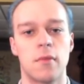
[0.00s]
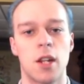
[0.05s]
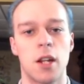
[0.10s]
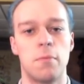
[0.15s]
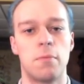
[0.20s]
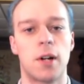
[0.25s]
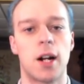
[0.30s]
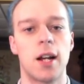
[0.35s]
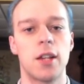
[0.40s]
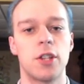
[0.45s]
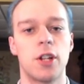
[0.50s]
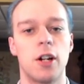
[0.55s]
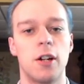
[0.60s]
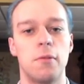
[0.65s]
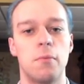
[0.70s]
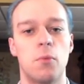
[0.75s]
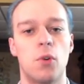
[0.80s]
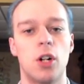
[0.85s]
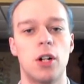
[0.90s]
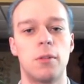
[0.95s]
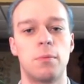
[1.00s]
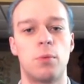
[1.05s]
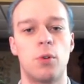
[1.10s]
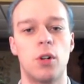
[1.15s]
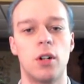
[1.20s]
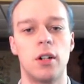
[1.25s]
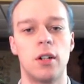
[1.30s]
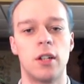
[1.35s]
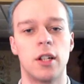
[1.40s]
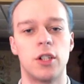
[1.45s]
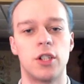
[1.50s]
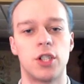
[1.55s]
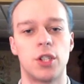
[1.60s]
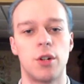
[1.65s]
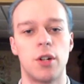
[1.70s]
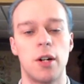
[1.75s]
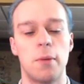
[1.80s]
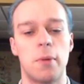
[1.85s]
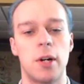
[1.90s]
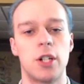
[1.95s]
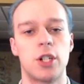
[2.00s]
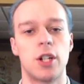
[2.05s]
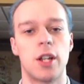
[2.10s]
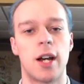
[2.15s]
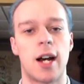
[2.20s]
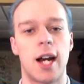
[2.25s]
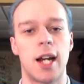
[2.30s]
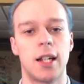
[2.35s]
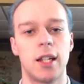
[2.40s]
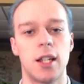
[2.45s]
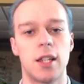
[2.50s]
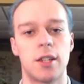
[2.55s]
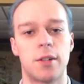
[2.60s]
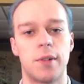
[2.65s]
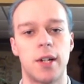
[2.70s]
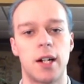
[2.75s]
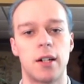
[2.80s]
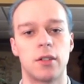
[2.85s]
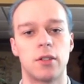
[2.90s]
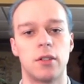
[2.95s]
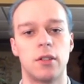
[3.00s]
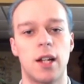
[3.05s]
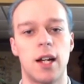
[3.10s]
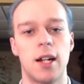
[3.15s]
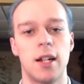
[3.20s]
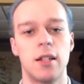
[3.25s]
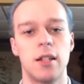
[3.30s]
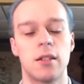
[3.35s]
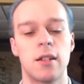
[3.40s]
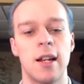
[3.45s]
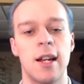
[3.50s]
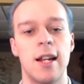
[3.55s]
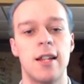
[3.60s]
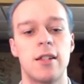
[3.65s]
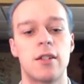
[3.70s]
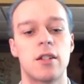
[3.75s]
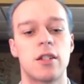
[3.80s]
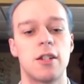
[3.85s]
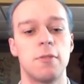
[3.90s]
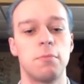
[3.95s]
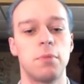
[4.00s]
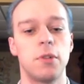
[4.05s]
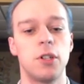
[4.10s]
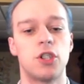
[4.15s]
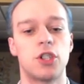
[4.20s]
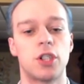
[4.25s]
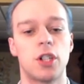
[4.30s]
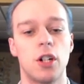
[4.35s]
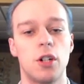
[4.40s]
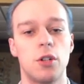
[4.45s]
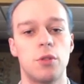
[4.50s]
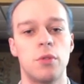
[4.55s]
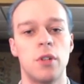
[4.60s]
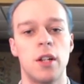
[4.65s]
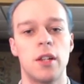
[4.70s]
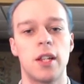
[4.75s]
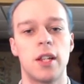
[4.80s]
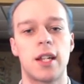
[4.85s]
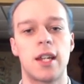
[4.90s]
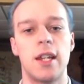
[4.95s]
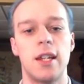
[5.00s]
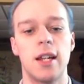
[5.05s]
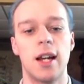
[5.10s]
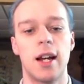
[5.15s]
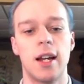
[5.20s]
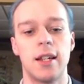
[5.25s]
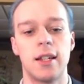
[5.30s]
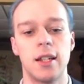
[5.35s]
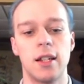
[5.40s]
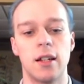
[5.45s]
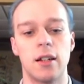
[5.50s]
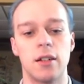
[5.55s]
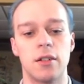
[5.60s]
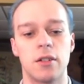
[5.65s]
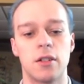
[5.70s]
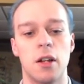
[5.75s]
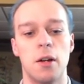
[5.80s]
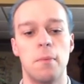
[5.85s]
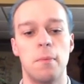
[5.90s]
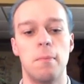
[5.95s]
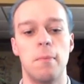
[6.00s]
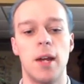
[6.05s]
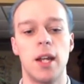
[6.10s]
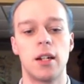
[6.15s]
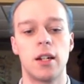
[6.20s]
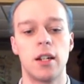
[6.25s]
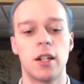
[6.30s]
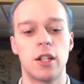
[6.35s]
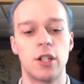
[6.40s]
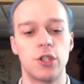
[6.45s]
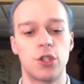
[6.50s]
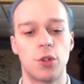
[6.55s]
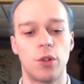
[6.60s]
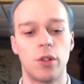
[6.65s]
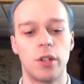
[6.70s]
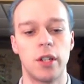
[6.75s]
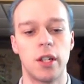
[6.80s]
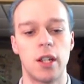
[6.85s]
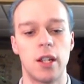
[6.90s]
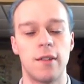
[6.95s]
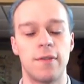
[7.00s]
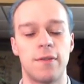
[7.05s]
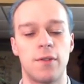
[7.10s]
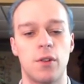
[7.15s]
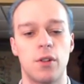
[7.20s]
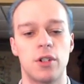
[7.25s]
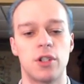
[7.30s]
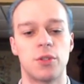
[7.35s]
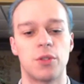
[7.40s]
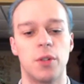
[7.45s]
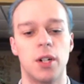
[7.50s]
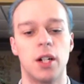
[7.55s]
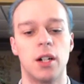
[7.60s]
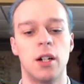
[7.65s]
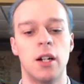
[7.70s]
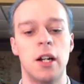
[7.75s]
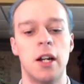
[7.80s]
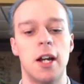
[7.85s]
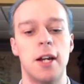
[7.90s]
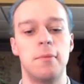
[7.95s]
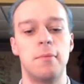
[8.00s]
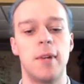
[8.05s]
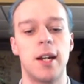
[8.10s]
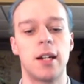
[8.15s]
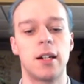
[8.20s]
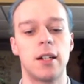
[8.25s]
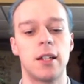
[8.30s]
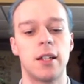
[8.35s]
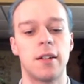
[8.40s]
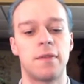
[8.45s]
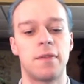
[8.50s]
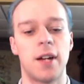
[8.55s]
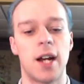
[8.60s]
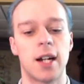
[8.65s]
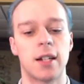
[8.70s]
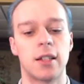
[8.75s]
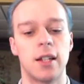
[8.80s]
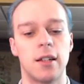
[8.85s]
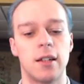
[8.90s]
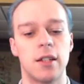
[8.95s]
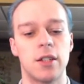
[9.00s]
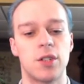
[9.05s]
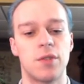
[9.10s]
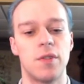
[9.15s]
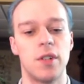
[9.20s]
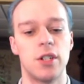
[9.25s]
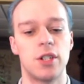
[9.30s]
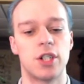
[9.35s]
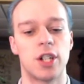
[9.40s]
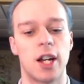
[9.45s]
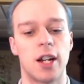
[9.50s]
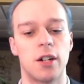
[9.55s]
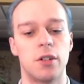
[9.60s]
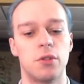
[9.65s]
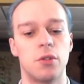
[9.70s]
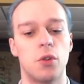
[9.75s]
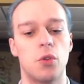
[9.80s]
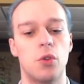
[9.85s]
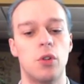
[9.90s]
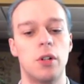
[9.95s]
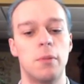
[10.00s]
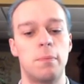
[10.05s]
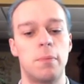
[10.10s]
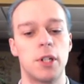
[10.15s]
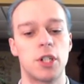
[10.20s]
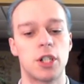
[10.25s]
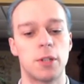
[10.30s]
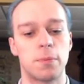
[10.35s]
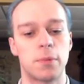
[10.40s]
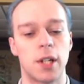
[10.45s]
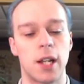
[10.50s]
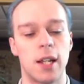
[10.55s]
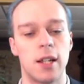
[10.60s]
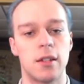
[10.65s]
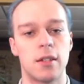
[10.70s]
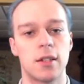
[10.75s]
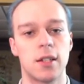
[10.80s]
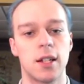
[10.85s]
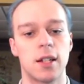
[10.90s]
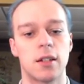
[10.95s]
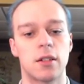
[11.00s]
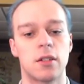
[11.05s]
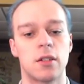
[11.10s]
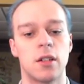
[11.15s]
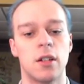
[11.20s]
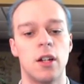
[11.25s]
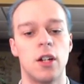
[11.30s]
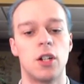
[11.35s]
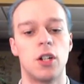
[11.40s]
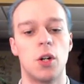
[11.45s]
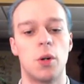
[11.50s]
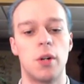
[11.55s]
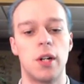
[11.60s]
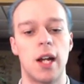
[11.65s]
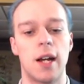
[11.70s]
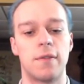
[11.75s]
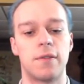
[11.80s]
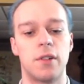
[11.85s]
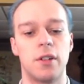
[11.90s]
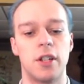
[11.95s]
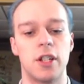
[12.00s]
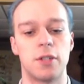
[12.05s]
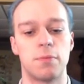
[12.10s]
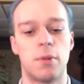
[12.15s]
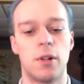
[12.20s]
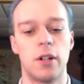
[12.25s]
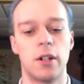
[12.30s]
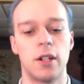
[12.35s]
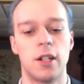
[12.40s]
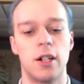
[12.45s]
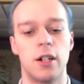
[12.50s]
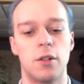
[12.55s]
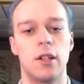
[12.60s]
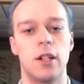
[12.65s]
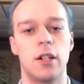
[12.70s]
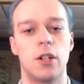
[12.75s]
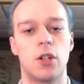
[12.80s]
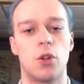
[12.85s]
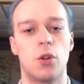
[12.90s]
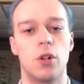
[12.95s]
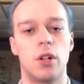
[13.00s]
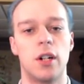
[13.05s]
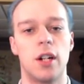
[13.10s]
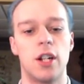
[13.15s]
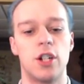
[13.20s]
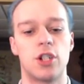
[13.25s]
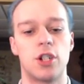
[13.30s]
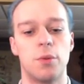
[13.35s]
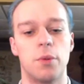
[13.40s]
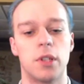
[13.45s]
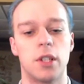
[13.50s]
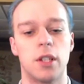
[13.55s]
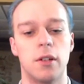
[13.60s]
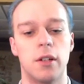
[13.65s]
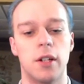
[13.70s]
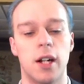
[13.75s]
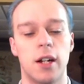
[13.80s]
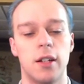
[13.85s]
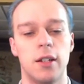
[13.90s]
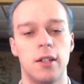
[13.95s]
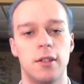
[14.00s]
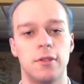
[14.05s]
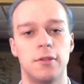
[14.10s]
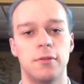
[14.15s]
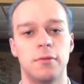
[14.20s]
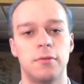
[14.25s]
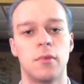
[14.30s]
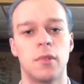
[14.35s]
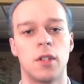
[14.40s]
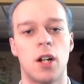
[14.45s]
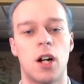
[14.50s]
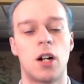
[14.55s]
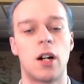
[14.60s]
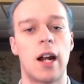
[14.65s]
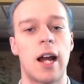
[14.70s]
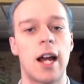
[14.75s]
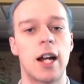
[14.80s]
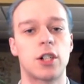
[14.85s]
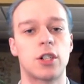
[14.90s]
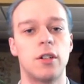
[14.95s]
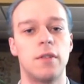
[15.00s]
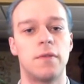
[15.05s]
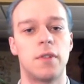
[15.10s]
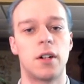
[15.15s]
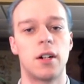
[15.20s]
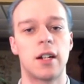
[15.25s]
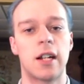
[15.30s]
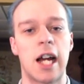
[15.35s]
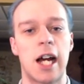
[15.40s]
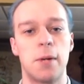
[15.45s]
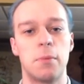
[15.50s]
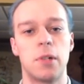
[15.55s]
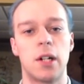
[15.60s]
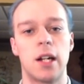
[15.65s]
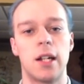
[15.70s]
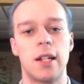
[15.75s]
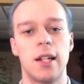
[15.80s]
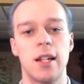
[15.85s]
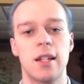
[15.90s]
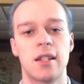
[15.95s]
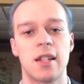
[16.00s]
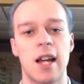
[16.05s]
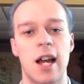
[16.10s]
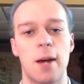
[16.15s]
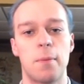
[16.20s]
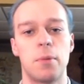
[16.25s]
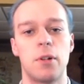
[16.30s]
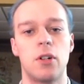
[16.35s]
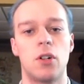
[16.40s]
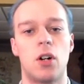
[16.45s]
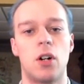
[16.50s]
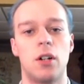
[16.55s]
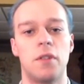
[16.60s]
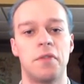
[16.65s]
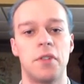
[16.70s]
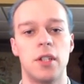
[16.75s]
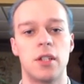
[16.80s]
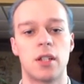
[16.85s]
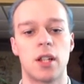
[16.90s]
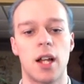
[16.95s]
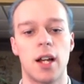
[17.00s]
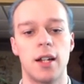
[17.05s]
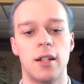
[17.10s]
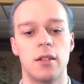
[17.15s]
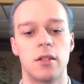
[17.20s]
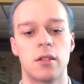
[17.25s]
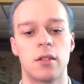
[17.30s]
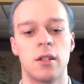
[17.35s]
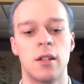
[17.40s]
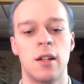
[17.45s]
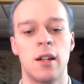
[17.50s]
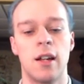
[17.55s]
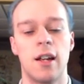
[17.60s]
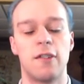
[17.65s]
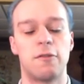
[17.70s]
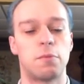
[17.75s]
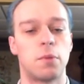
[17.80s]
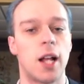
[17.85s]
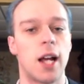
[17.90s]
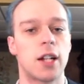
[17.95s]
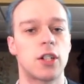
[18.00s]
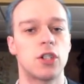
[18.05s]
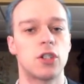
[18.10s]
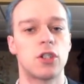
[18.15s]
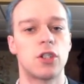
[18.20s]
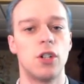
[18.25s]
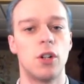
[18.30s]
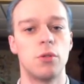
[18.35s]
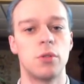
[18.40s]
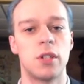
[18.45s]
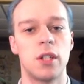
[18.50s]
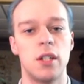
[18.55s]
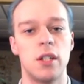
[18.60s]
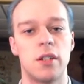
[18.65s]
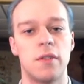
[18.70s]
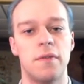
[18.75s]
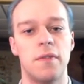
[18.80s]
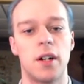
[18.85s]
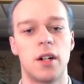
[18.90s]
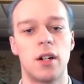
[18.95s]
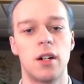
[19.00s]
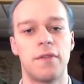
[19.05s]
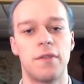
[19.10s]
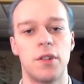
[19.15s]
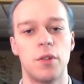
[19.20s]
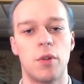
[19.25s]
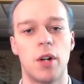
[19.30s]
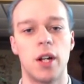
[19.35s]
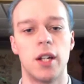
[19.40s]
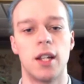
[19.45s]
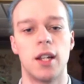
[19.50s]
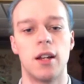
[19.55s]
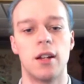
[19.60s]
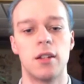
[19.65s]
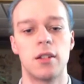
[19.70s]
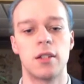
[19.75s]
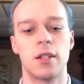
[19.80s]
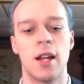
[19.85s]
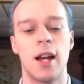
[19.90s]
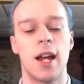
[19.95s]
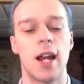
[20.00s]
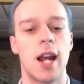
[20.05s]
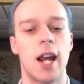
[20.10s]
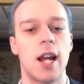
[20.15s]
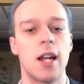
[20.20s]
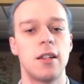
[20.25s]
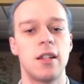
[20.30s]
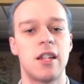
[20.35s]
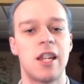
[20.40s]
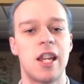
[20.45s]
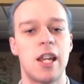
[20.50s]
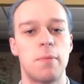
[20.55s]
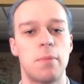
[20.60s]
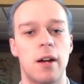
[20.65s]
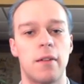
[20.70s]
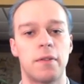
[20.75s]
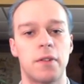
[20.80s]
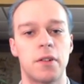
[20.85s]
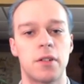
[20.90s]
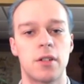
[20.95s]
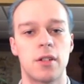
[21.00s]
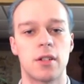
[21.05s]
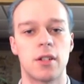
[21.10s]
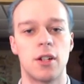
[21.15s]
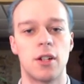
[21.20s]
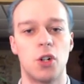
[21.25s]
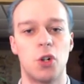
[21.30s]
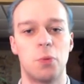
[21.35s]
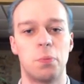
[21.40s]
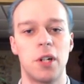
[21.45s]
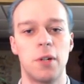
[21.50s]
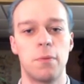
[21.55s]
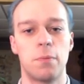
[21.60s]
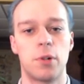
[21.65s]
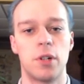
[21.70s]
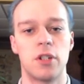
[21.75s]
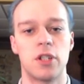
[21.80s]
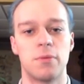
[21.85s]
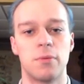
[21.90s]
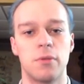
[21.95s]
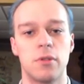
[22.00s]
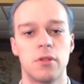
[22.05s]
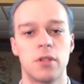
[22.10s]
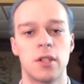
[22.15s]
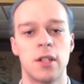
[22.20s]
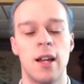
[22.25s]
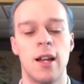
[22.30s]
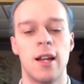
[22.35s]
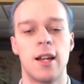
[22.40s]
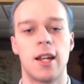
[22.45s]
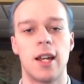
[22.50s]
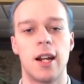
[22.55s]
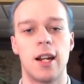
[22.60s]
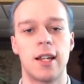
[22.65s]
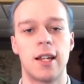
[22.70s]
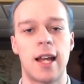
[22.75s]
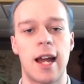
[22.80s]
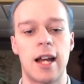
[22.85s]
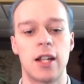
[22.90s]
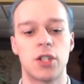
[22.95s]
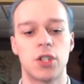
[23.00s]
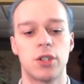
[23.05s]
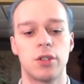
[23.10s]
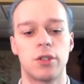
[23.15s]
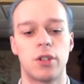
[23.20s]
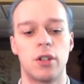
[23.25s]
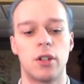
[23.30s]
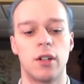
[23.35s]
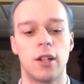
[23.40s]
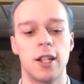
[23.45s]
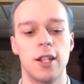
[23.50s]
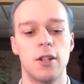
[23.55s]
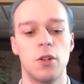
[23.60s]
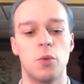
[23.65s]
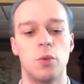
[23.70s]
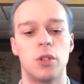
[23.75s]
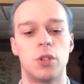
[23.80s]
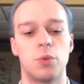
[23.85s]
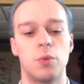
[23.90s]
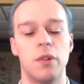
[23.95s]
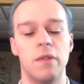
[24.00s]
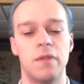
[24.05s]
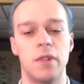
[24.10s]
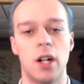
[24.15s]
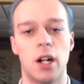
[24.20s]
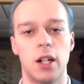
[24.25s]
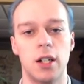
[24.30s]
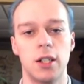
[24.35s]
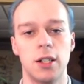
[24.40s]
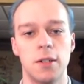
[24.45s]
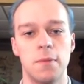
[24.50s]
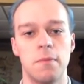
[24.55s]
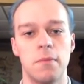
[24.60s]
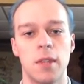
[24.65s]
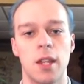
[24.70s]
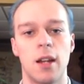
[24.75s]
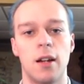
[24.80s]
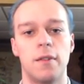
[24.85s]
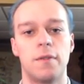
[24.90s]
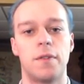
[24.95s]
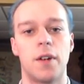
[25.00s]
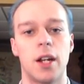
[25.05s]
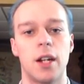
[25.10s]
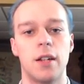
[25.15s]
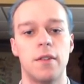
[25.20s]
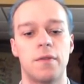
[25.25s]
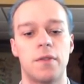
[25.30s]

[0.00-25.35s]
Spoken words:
But I thought more important than showing a bunch of highly theoretical lines is to simply show the key ideas, mainly controlling the e4 square, and mainly the fact that this fianchetto or bishop to a6, going after this pawn here in coordination with the knight, are actually very common ideas that happen in all of these lines. If black just knows these very few ideas, and they keep emphasis on opening principles, getting castled early, which we've done, fighting